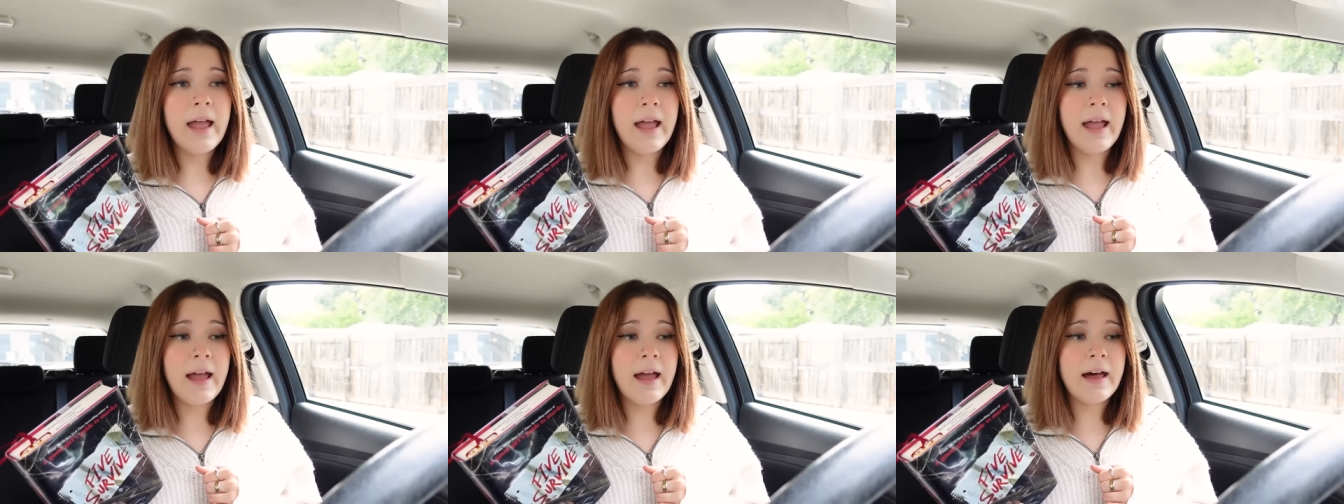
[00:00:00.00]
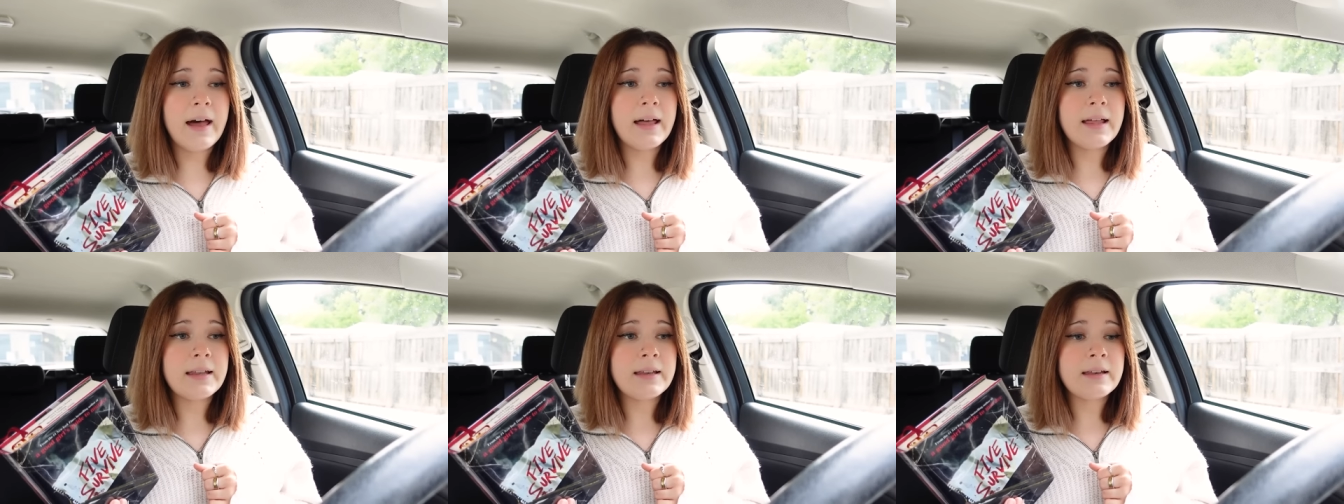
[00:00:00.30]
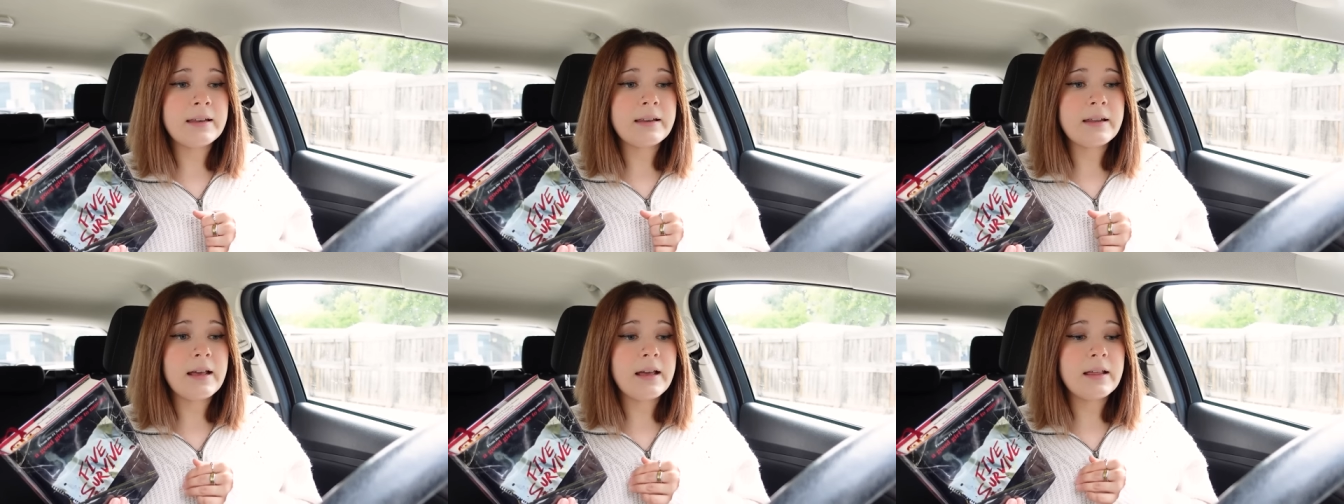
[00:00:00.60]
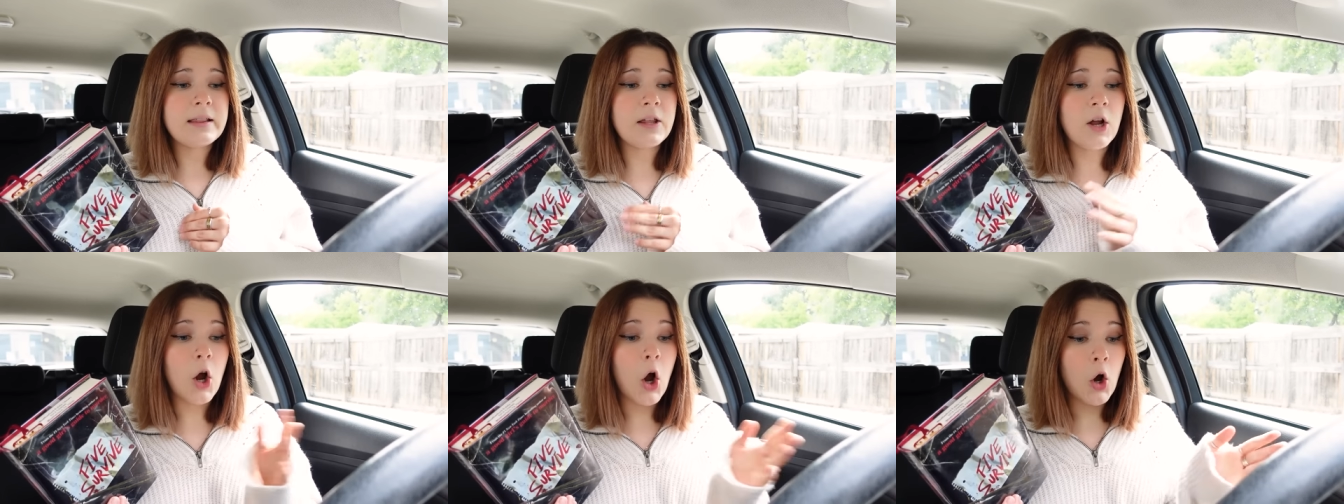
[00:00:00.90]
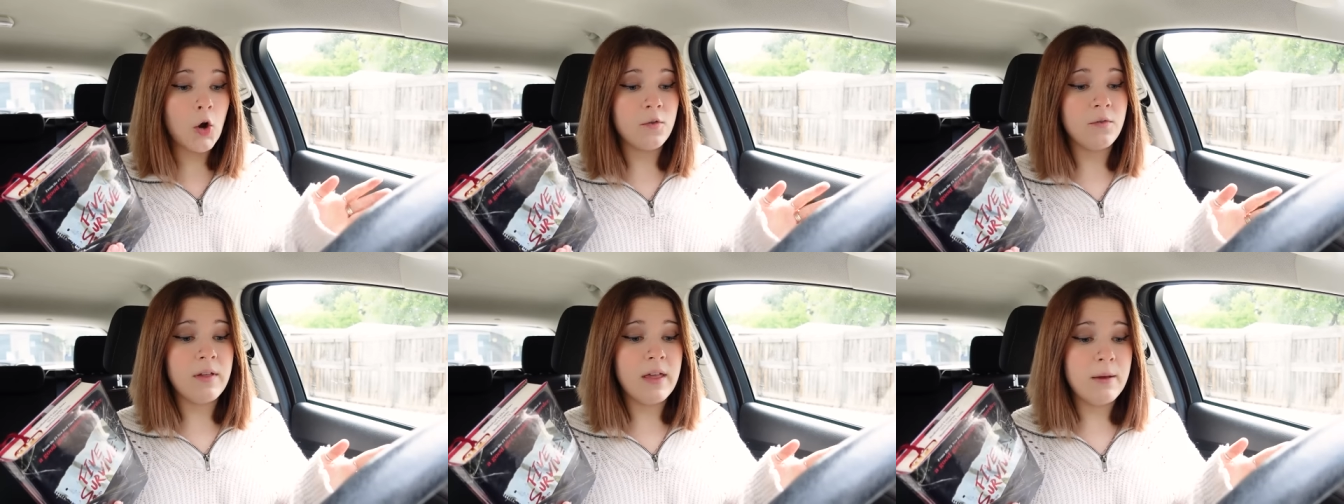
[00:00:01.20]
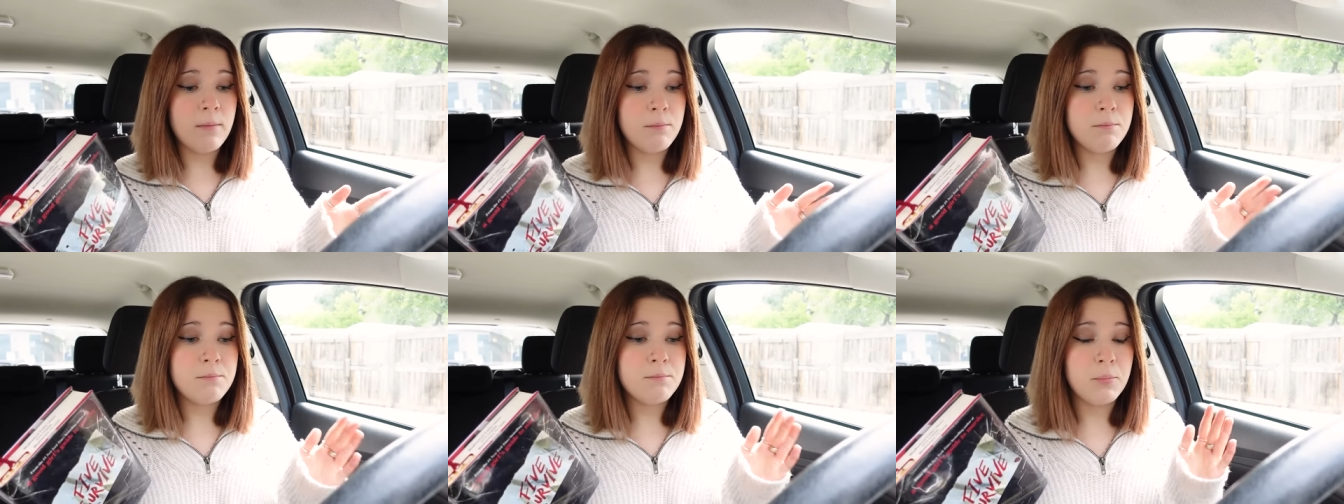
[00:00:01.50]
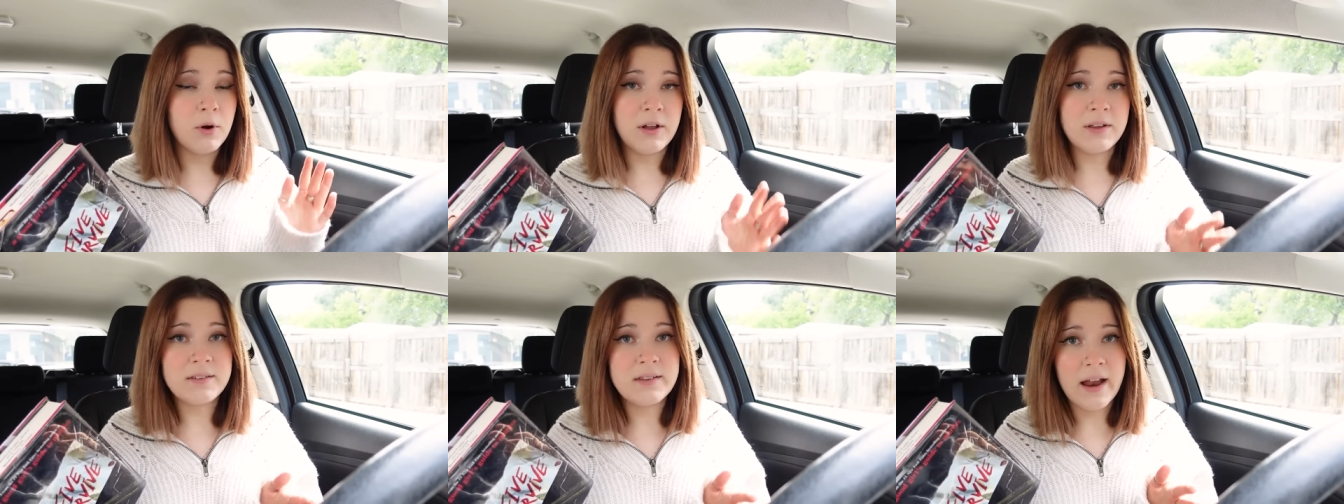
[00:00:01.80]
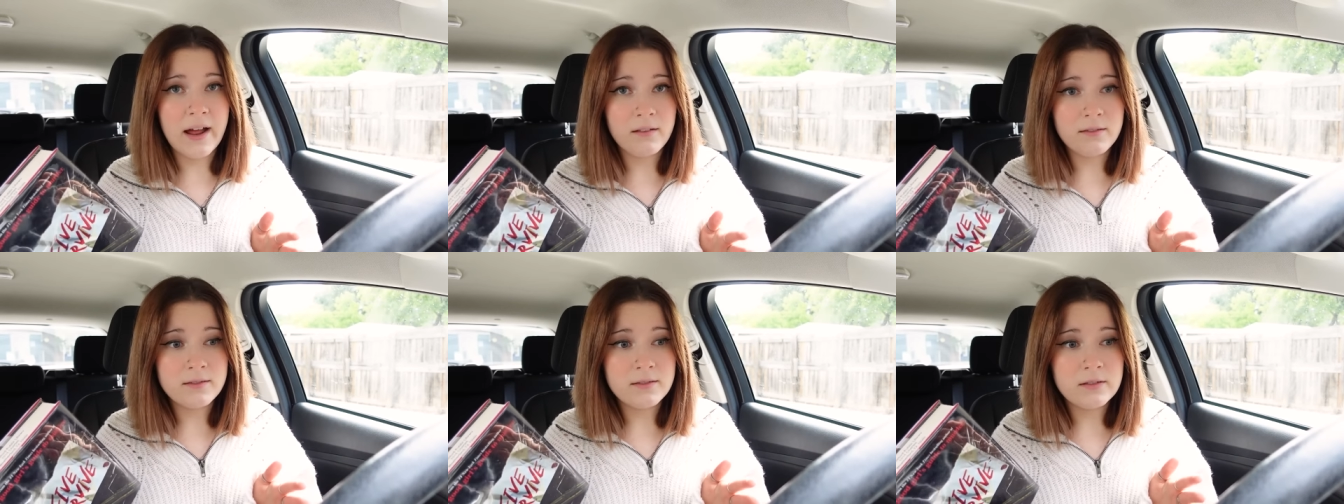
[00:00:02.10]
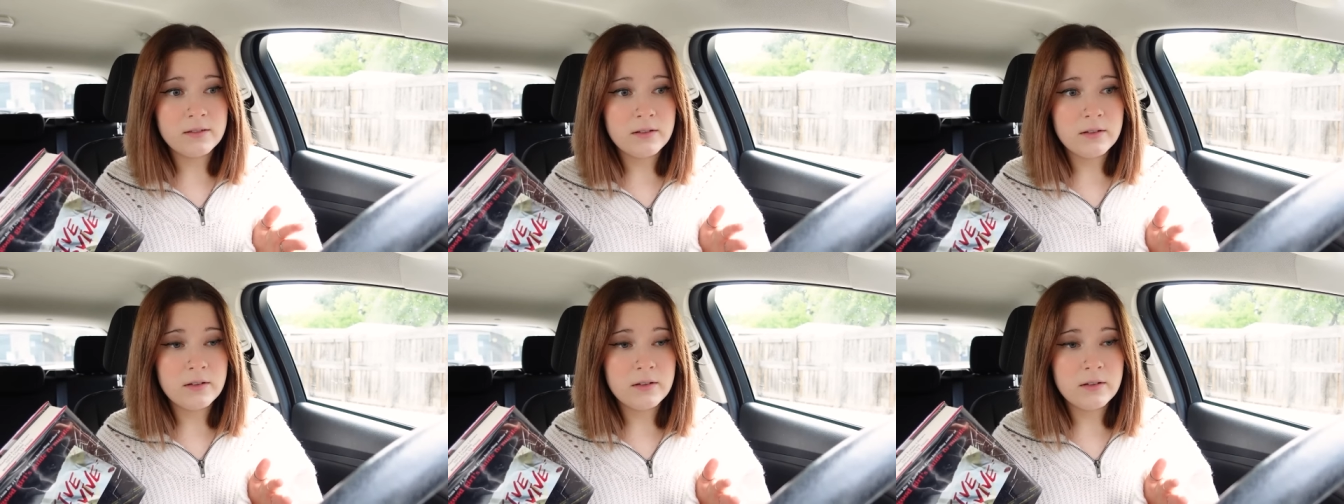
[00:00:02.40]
and their RV breaks down